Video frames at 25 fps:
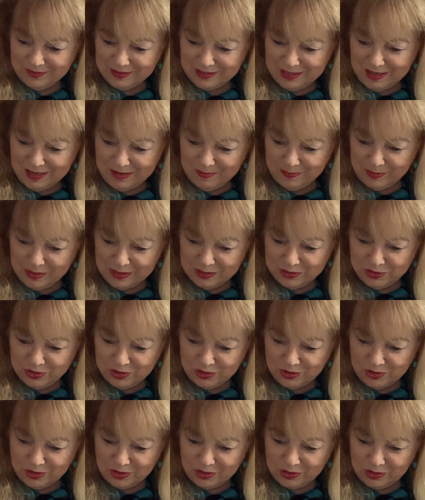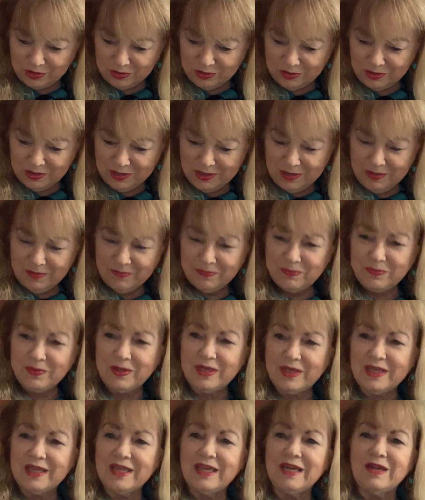Come here, Sugar.
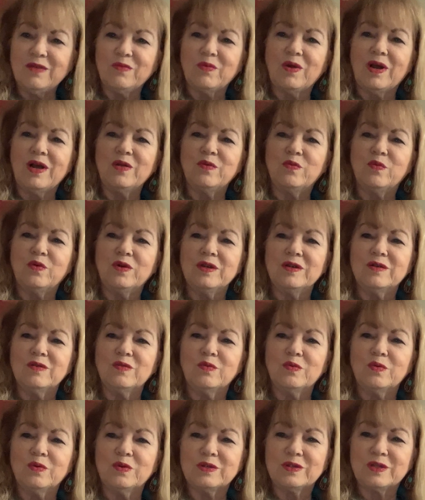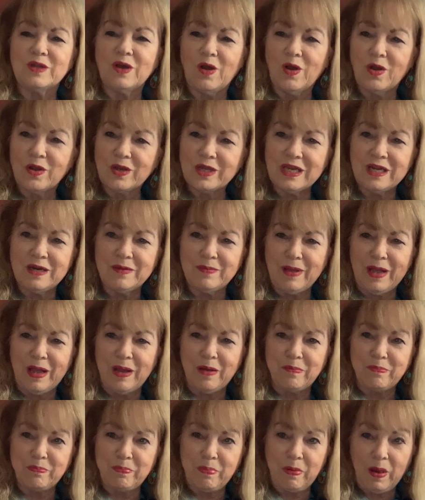Anyway, we're talking
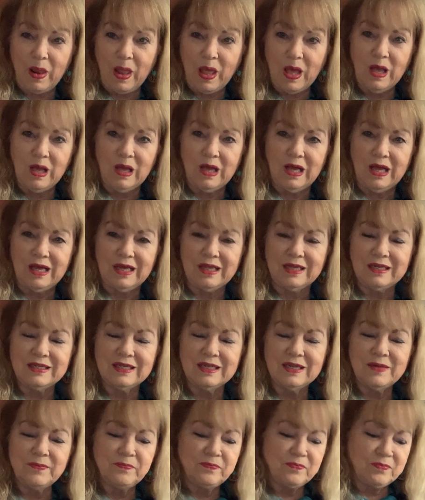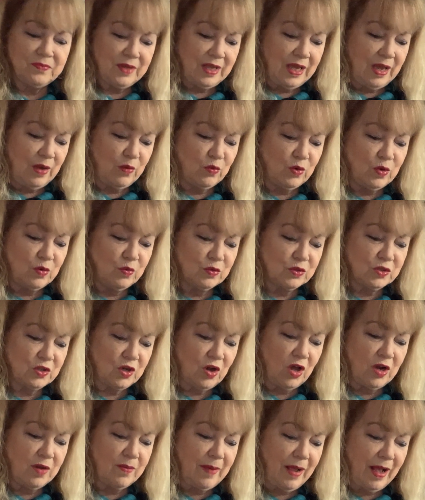about plot, and we were
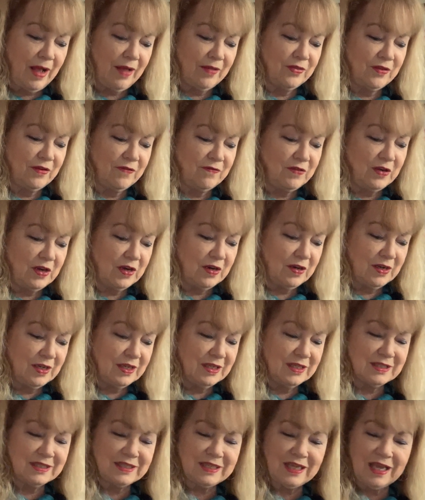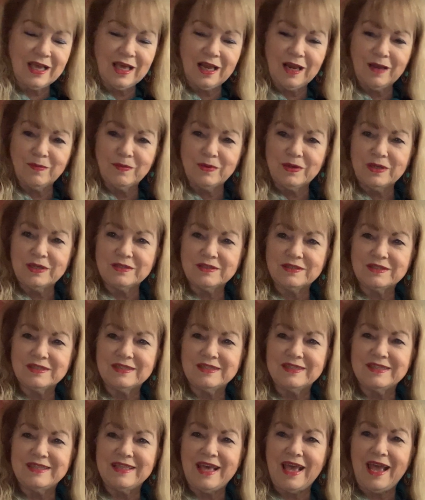talking about the various elements
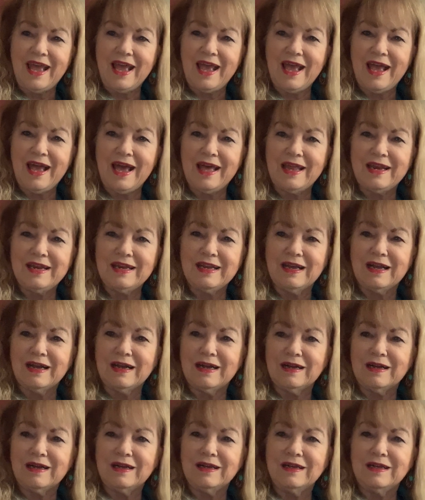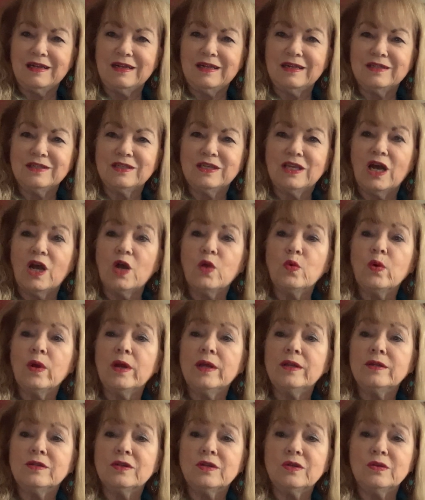that go
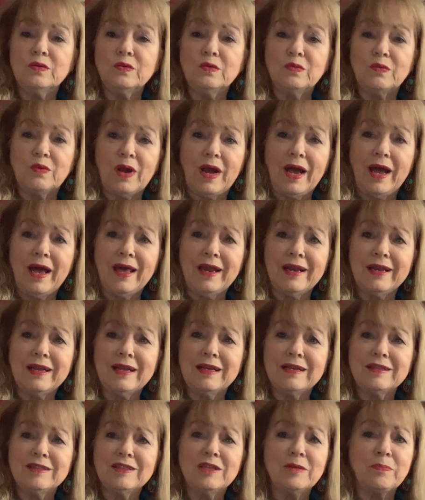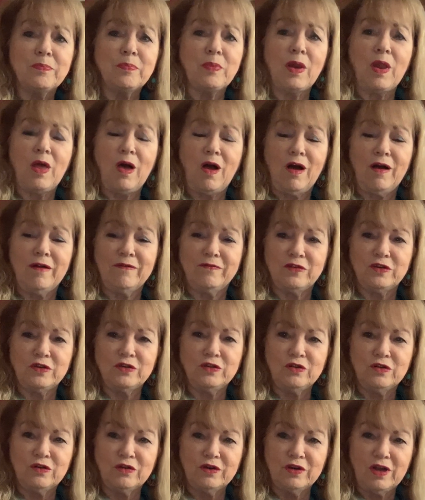into writing the plot for
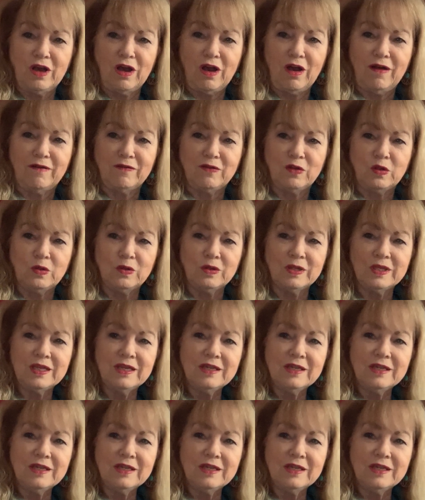your novel